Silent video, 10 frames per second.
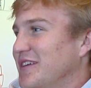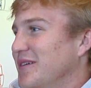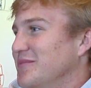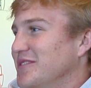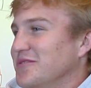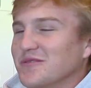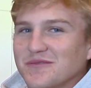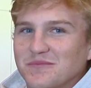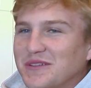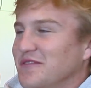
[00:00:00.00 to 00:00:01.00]
come to
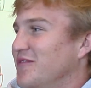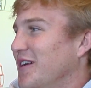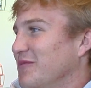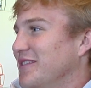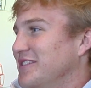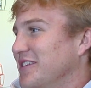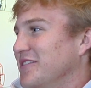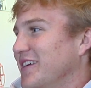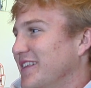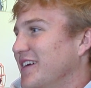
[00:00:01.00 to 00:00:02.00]
being fun with each other
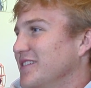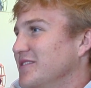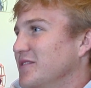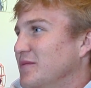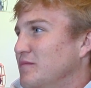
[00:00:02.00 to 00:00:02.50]
like that. So.